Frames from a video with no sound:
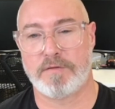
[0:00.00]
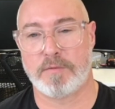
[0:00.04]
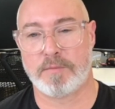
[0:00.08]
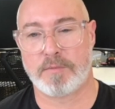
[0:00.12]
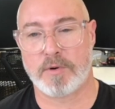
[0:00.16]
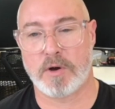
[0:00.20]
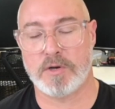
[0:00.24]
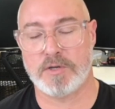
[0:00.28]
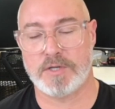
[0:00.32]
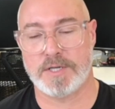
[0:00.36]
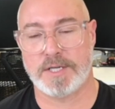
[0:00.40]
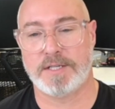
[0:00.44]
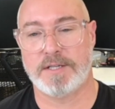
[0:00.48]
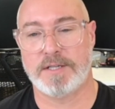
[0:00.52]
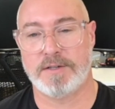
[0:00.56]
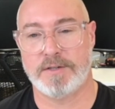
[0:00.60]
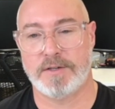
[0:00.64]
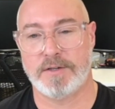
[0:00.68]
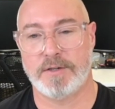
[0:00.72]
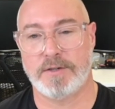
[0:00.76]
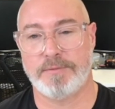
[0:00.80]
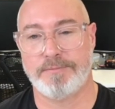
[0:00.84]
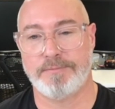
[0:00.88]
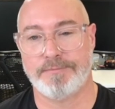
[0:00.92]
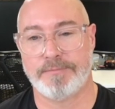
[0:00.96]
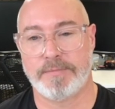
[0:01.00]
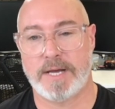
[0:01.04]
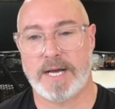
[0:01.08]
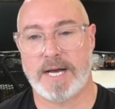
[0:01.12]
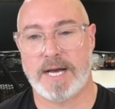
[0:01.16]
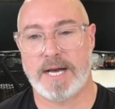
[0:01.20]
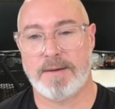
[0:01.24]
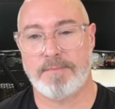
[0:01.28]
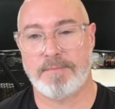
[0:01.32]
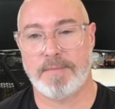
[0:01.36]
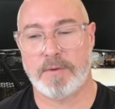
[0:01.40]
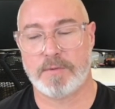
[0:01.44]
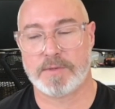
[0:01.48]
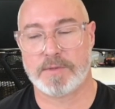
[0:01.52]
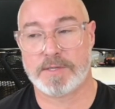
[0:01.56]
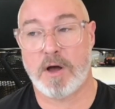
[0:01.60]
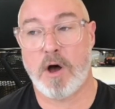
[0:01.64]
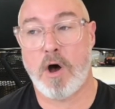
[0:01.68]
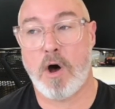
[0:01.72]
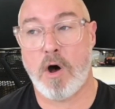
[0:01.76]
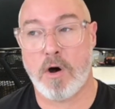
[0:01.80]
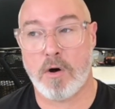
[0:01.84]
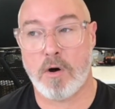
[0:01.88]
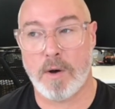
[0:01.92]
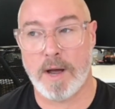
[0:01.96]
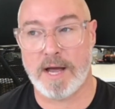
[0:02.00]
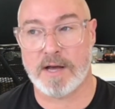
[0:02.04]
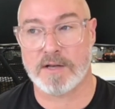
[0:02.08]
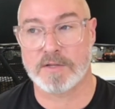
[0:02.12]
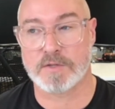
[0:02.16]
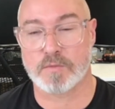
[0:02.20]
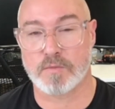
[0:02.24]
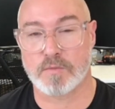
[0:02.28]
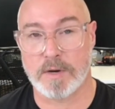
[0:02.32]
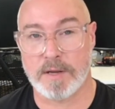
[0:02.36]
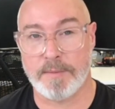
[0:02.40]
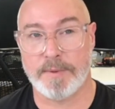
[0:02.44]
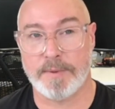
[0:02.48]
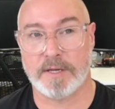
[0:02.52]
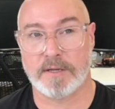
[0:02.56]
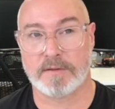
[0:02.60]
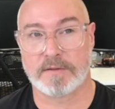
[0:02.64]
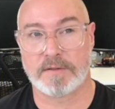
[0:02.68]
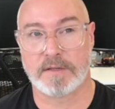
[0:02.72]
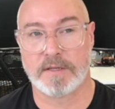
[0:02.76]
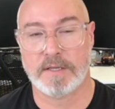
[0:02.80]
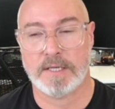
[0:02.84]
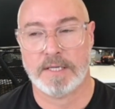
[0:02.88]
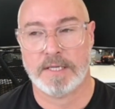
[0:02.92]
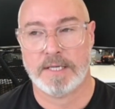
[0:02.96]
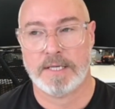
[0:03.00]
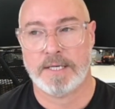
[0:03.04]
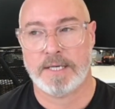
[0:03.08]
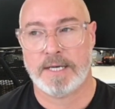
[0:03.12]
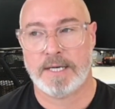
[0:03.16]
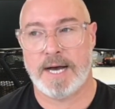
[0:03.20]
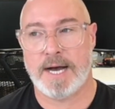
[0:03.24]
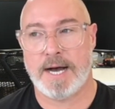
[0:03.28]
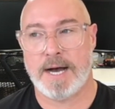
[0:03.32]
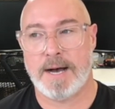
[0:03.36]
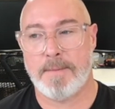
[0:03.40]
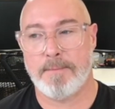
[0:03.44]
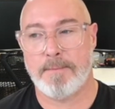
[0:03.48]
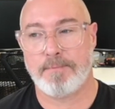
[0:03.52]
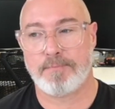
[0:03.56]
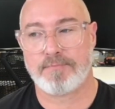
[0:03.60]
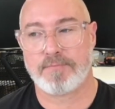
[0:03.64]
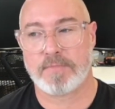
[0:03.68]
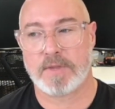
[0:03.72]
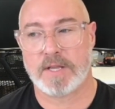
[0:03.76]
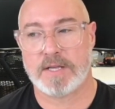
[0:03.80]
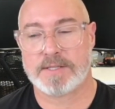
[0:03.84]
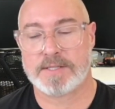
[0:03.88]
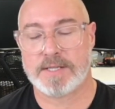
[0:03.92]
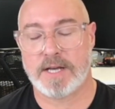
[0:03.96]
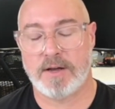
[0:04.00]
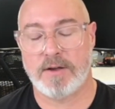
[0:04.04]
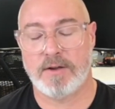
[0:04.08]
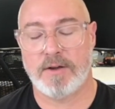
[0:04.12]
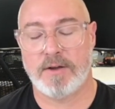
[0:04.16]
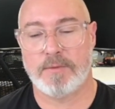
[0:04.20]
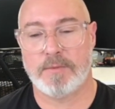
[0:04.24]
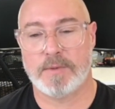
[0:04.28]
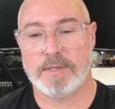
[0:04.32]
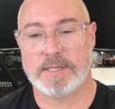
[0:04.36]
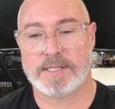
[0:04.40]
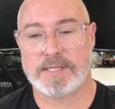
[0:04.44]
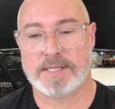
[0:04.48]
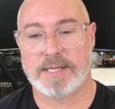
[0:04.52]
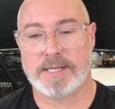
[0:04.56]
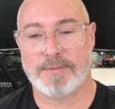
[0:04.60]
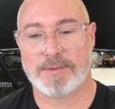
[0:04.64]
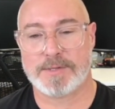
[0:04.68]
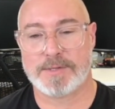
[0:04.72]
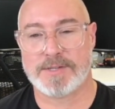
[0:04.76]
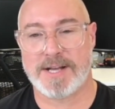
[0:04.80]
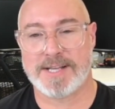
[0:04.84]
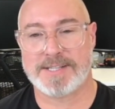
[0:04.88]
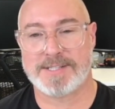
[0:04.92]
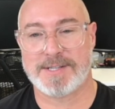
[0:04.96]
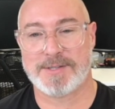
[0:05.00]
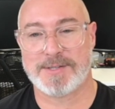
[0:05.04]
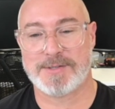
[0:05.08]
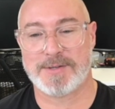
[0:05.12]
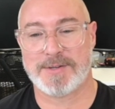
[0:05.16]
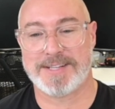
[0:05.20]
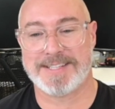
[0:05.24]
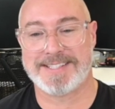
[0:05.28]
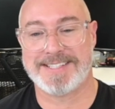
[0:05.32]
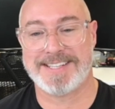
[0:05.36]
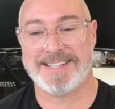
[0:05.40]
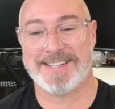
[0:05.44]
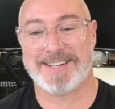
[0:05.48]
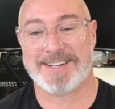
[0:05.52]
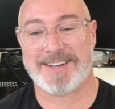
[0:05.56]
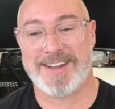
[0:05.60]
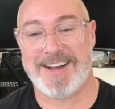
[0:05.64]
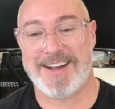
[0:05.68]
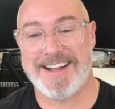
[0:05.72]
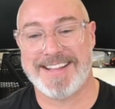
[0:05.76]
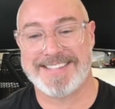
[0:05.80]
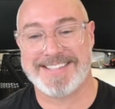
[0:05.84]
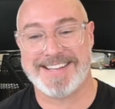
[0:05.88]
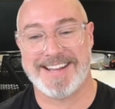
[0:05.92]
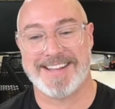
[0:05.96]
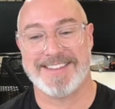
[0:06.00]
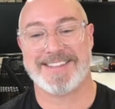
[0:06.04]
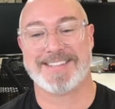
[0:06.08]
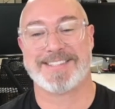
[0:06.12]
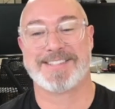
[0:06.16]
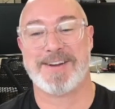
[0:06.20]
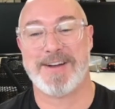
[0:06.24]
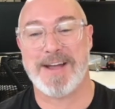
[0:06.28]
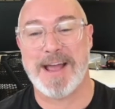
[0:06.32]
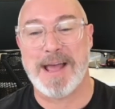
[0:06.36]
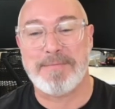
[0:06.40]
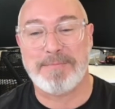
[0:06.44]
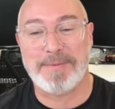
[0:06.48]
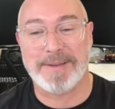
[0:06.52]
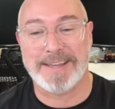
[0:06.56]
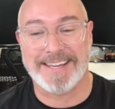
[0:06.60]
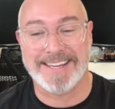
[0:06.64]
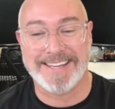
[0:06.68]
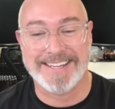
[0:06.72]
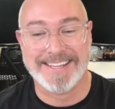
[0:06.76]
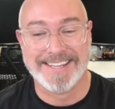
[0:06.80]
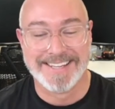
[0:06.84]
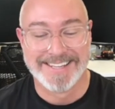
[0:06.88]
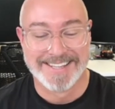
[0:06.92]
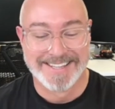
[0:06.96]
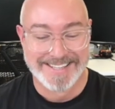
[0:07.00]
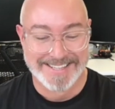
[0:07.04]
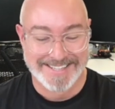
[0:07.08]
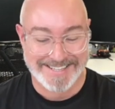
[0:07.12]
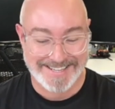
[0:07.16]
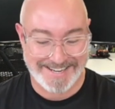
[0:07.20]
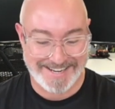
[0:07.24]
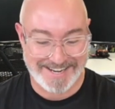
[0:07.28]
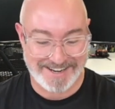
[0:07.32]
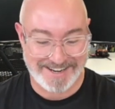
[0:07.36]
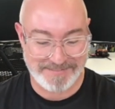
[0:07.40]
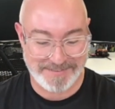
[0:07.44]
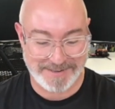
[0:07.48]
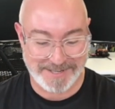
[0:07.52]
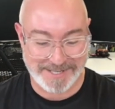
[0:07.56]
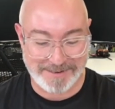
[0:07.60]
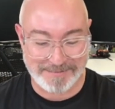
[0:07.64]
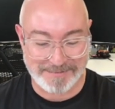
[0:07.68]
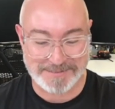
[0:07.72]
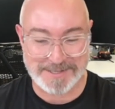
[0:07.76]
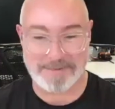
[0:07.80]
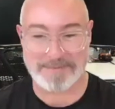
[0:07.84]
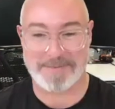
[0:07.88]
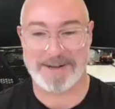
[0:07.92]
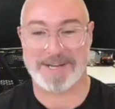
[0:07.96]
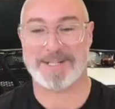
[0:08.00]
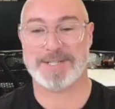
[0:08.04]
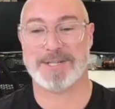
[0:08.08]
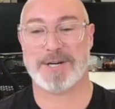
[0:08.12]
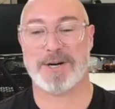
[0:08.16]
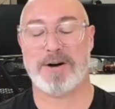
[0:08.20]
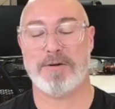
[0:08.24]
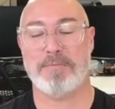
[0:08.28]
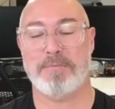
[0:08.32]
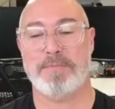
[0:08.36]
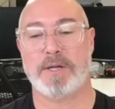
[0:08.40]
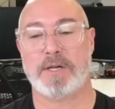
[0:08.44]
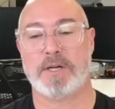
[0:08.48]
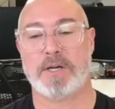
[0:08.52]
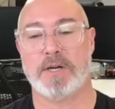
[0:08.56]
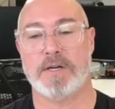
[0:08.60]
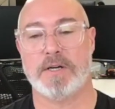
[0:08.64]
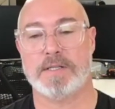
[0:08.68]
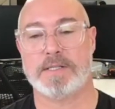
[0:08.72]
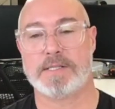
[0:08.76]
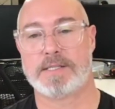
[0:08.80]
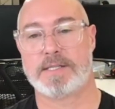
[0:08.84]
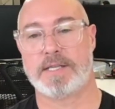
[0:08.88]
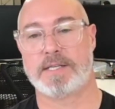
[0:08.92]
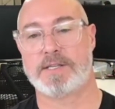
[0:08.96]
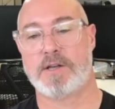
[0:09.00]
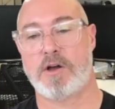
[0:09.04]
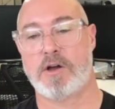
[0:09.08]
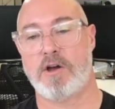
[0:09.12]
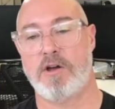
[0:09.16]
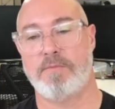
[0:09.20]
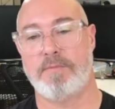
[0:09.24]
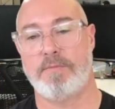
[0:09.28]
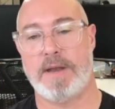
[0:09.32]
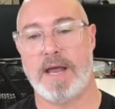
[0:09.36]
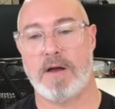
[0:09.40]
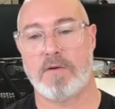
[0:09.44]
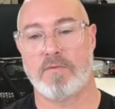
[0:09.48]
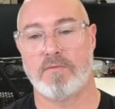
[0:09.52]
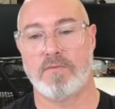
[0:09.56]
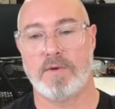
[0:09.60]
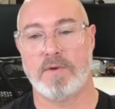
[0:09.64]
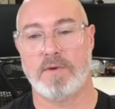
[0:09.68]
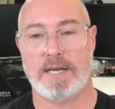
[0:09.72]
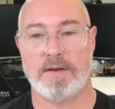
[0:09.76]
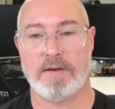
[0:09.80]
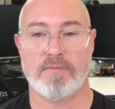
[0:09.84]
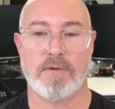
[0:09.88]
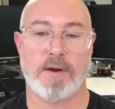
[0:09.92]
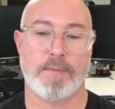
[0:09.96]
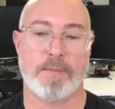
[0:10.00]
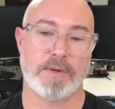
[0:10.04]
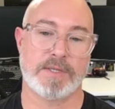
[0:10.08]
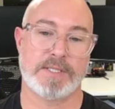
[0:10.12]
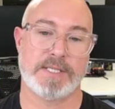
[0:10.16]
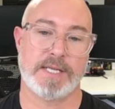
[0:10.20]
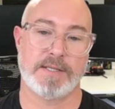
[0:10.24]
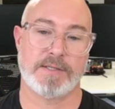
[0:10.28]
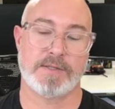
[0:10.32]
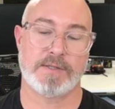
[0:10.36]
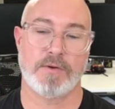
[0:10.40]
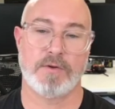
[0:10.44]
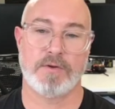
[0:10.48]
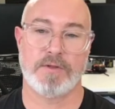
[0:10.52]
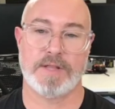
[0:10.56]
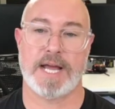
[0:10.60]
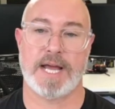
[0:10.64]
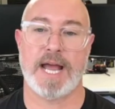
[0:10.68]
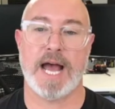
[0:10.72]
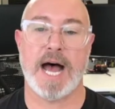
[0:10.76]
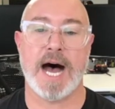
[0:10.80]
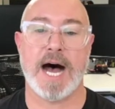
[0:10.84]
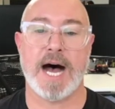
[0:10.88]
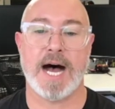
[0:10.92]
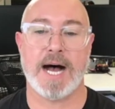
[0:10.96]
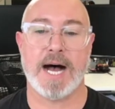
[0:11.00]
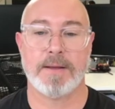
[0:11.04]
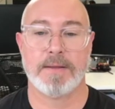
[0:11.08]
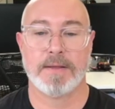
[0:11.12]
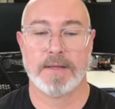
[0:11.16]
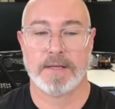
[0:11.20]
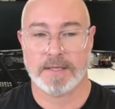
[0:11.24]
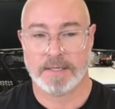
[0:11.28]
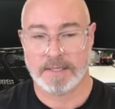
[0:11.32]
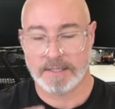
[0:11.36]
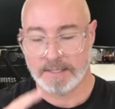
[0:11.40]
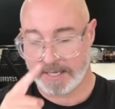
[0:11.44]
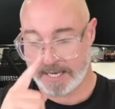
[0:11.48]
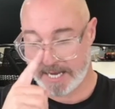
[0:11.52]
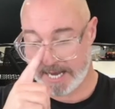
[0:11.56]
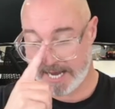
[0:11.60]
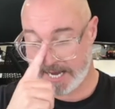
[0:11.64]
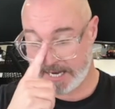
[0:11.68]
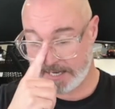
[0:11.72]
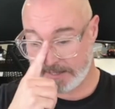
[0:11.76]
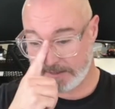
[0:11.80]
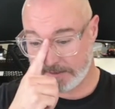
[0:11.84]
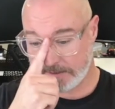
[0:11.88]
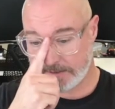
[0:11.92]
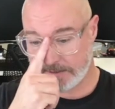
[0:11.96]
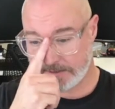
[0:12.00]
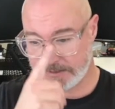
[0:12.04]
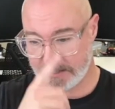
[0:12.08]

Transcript: project to do. It was a whole house rebuild. So it was nice to sort of see the clients now. They're so happy. I feel like I've done my job because this home now really represents who they are. And